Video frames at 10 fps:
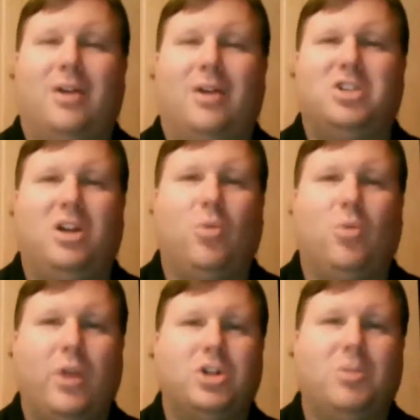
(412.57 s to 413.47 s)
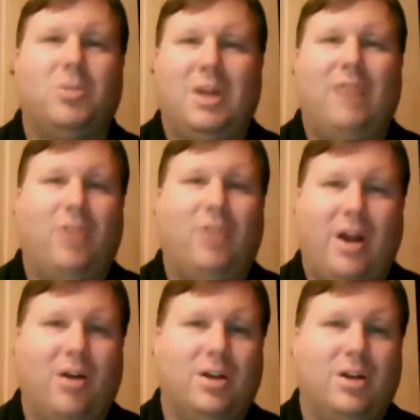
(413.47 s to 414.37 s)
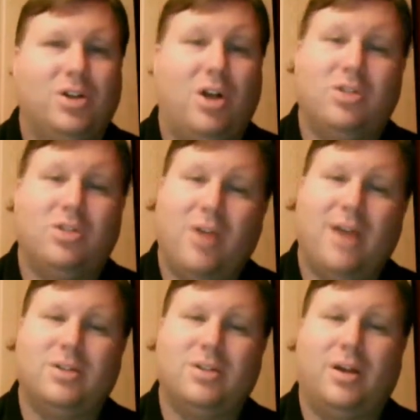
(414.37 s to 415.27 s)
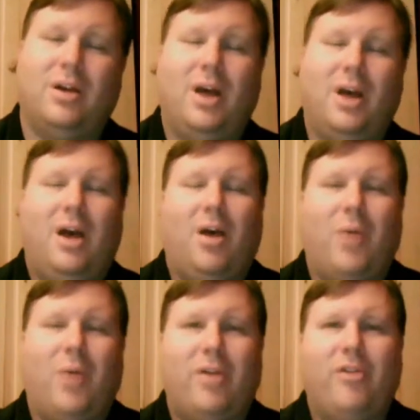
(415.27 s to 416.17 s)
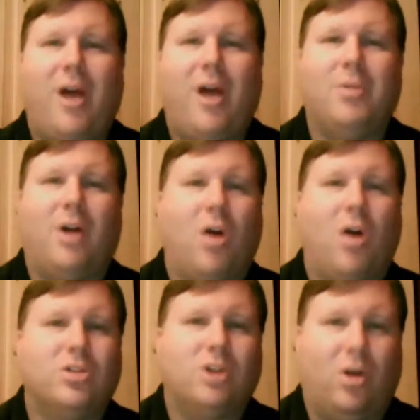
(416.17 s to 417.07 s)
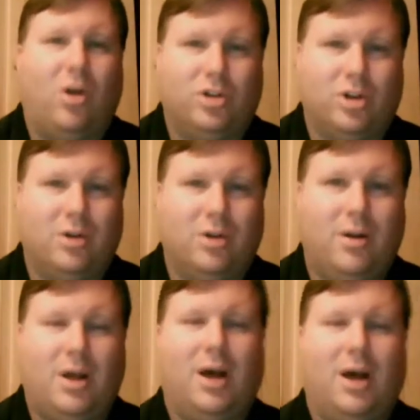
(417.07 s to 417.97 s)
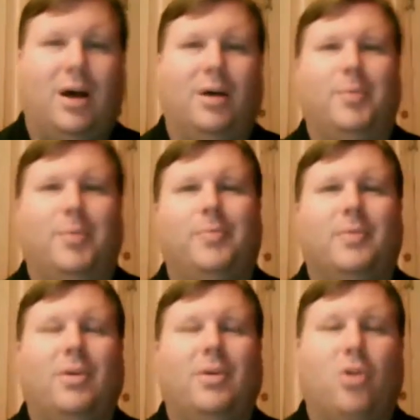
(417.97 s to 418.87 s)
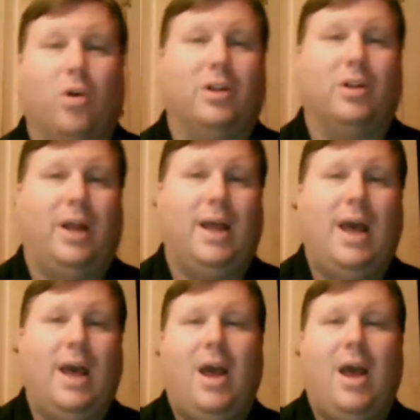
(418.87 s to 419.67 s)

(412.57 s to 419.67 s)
city rich in medieval heritage and also has a rather vibrant arts culture currently.